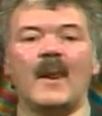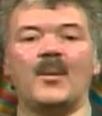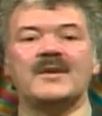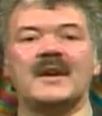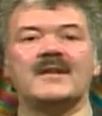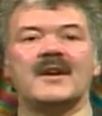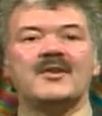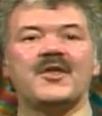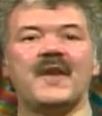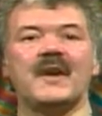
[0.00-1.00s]
we tend not
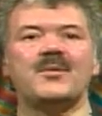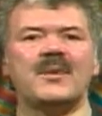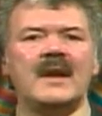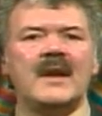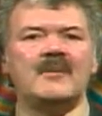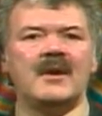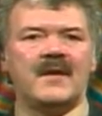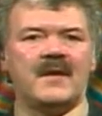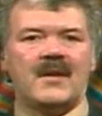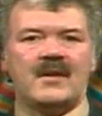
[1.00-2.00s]
to think really
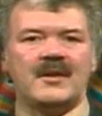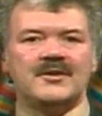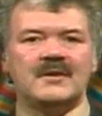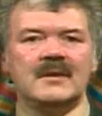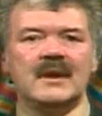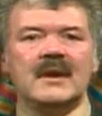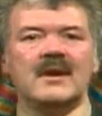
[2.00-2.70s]
about their origin,